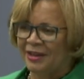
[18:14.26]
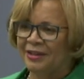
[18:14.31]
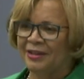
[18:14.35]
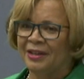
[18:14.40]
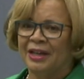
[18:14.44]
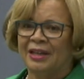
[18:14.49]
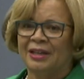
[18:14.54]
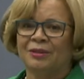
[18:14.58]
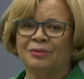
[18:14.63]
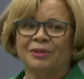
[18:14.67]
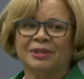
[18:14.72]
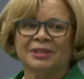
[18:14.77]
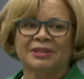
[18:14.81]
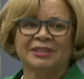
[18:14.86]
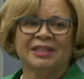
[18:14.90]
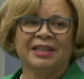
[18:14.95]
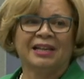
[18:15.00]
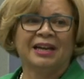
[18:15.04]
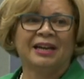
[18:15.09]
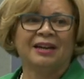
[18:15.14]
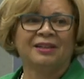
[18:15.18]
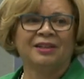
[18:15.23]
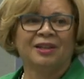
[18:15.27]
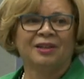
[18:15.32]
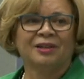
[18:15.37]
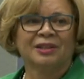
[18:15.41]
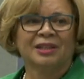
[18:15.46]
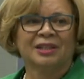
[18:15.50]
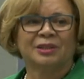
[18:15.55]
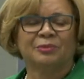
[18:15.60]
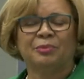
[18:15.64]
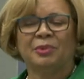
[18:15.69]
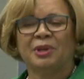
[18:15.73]
And I don't want to say how long
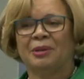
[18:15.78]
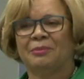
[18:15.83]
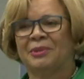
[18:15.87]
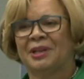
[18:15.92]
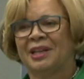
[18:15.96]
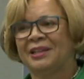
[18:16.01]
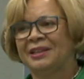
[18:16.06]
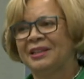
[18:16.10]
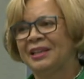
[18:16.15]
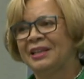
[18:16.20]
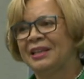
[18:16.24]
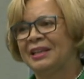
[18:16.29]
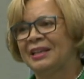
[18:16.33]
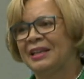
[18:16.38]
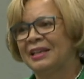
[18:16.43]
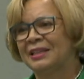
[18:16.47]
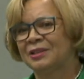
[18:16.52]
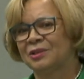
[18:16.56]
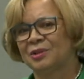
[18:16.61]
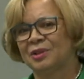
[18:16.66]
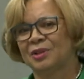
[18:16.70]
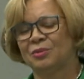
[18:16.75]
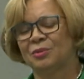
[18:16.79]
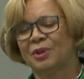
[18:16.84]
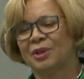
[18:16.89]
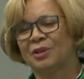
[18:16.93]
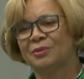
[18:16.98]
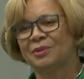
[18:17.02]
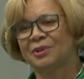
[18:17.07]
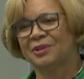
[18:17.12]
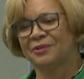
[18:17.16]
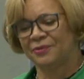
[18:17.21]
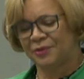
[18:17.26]
it's been, but I think I actually
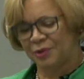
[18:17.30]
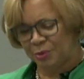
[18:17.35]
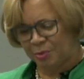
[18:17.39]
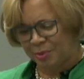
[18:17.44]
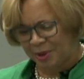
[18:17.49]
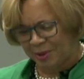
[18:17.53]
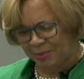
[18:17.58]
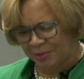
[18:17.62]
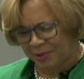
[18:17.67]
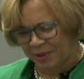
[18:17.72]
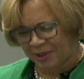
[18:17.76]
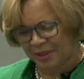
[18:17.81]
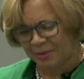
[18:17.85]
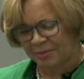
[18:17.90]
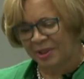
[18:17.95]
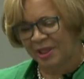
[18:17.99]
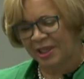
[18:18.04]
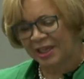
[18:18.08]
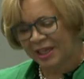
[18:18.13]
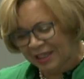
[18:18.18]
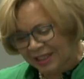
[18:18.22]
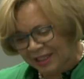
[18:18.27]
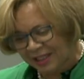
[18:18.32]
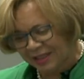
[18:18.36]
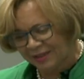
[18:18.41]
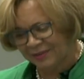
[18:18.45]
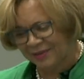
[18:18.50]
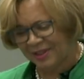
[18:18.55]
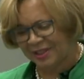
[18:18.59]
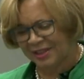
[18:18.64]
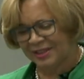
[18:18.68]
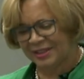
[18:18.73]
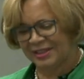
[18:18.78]
worked with a few people on the beginning
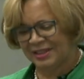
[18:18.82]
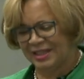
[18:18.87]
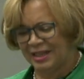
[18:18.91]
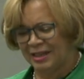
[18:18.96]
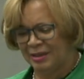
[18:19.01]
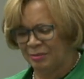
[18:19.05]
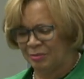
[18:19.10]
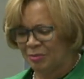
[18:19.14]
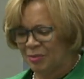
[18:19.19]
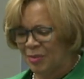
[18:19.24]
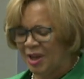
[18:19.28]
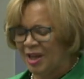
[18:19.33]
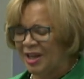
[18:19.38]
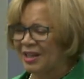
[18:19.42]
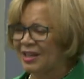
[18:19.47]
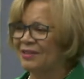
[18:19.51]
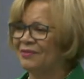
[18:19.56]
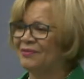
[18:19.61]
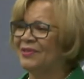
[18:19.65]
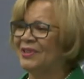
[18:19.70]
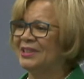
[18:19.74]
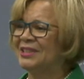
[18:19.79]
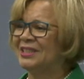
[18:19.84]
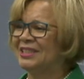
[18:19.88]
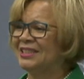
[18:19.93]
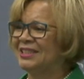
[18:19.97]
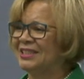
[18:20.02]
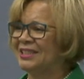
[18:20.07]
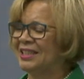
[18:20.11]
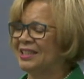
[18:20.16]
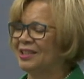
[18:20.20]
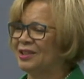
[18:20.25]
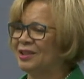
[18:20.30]
of this um, convention
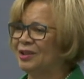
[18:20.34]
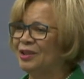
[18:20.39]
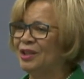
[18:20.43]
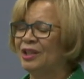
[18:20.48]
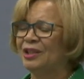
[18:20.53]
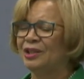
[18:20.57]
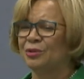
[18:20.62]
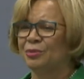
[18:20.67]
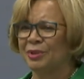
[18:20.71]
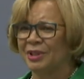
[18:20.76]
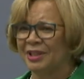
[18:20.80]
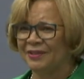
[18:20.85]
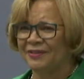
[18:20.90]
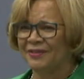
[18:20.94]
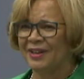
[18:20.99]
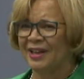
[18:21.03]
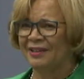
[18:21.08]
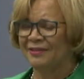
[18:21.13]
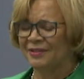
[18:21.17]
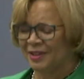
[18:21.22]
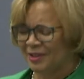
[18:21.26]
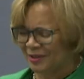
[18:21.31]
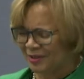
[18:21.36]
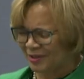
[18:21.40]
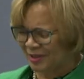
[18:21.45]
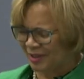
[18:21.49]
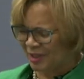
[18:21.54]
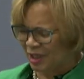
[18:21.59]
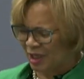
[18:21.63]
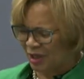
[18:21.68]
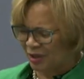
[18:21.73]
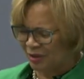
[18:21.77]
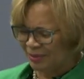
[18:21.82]
center 25 years
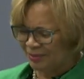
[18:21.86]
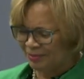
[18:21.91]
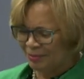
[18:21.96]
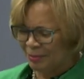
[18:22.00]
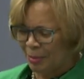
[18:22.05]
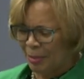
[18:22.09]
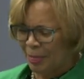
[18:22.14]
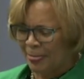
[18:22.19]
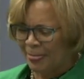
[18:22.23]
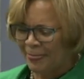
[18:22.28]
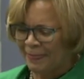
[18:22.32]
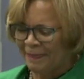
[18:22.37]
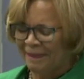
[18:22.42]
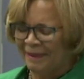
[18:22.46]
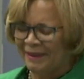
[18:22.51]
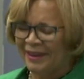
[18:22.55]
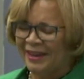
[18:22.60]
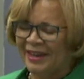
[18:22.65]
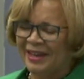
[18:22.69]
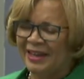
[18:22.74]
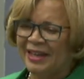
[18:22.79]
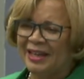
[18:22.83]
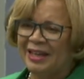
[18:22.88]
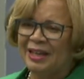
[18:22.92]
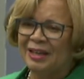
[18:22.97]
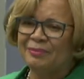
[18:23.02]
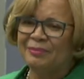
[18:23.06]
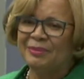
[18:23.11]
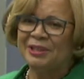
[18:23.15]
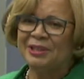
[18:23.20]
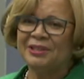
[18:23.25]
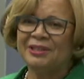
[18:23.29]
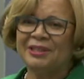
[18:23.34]
ago.
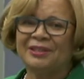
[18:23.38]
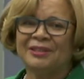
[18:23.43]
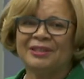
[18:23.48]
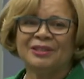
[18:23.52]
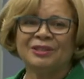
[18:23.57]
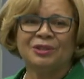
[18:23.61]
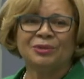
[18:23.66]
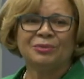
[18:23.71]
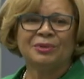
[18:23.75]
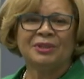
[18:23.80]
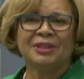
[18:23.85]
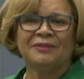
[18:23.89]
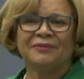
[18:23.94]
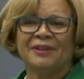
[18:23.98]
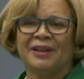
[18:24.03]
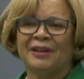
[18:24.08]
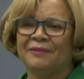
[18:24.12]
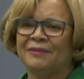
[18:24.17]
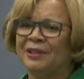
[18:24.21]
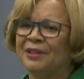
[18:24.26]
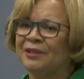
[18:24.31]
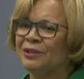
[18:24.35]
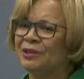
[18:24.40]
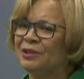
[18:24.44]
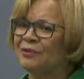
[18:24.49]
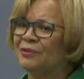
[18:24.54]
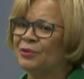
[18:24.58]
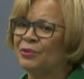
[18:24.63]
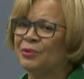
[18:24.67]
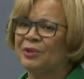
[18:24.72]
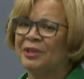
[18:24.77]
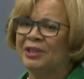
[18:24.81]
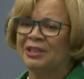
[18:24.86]
But you know, those 25 years have
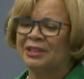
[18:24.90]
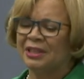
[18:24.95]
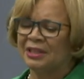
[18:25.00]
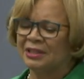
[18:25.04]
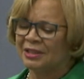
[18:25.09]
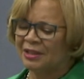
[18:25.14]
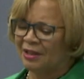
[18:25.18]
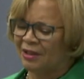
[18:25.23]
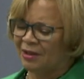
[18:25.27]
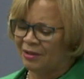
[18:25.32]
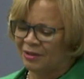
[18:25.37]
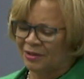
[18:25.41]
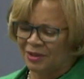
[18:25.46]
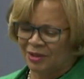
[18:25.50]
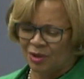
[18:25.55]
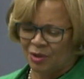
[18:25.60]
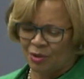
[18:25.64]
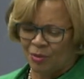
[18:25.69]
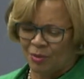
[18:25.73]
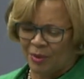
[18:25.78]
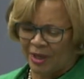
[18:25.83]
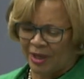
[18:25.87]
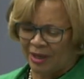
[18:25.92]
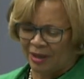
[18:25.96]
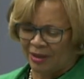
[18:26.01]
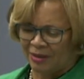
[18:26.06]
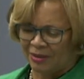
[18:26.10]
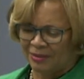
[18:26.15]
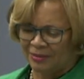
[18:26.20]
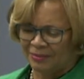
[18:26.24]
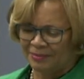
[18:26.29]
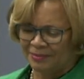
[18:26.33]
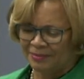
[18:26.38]
treated us all so
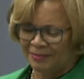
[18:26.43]
well.